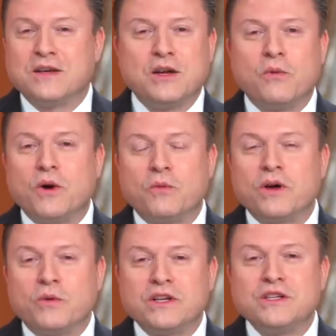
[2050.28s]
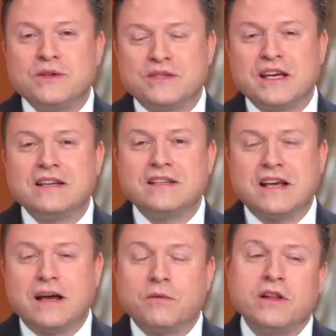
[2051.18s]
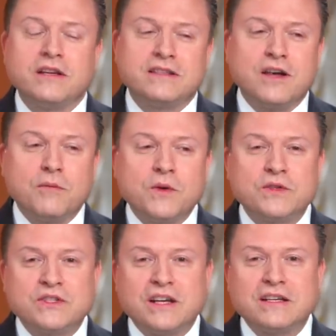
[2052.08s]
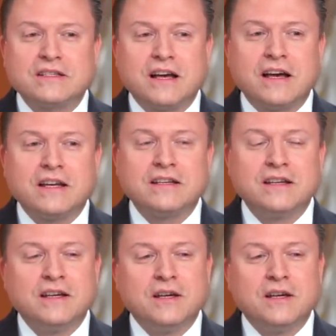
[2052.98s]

you know what what what do you say to that well it's almost genocide